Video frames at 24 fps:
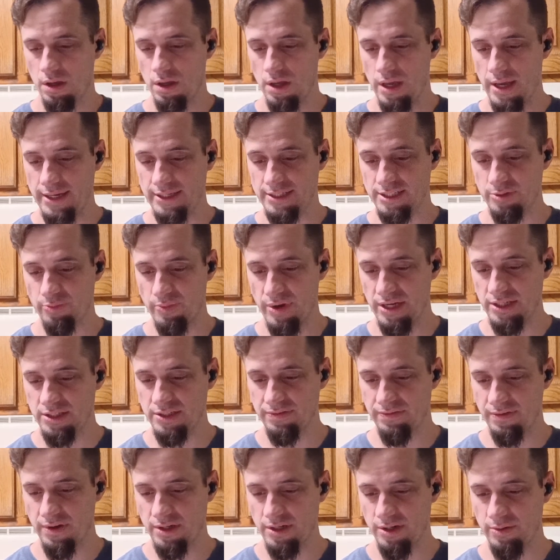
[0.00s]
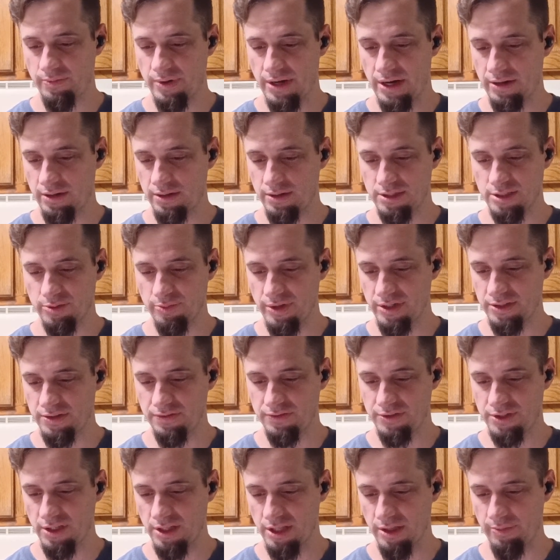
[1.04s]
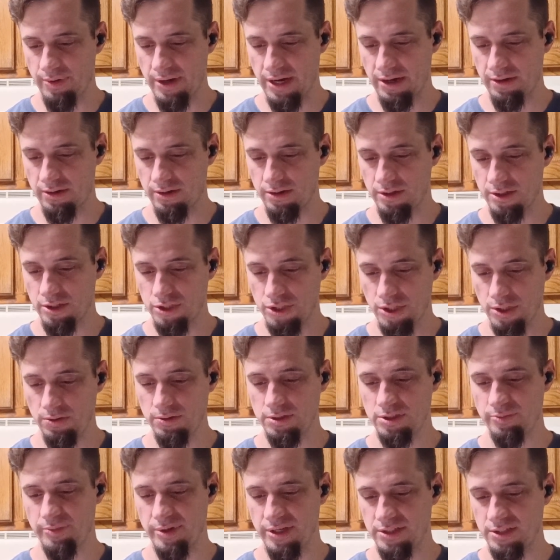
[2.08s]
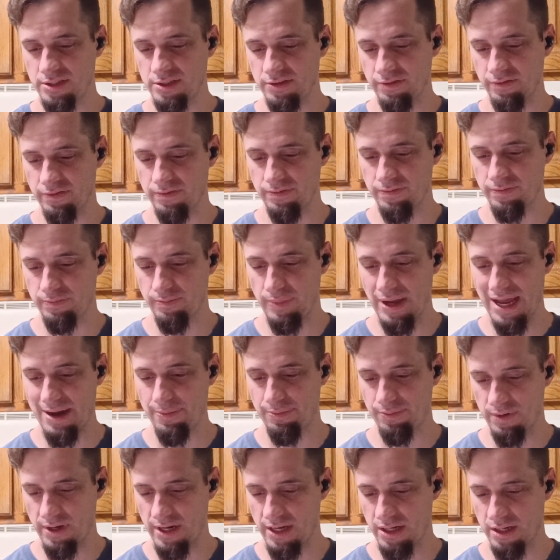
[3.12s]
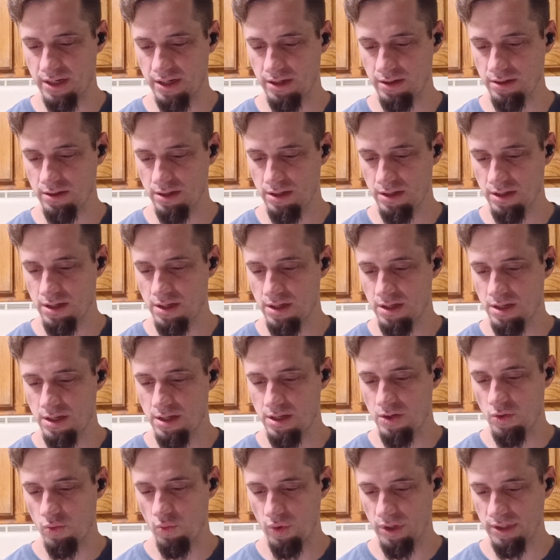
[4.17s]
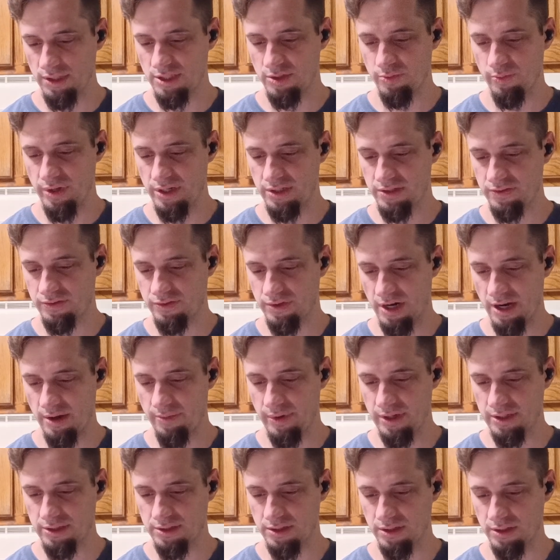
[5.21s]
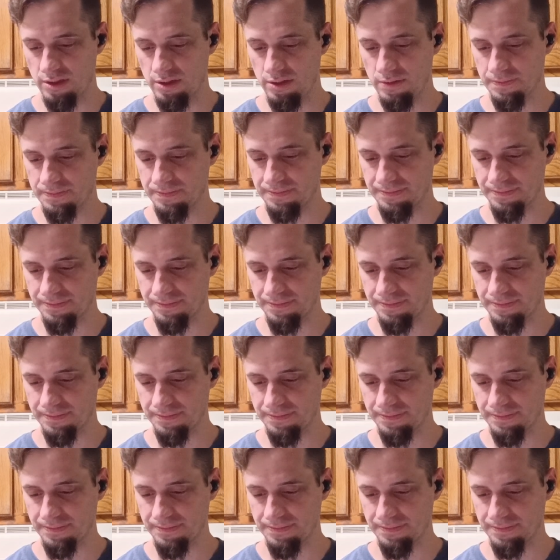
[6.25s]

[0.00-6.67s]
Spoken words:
a smidge of onion powder, a smidge of chili powder, 2 smidges of paprika, 1 smidge of dry mustard,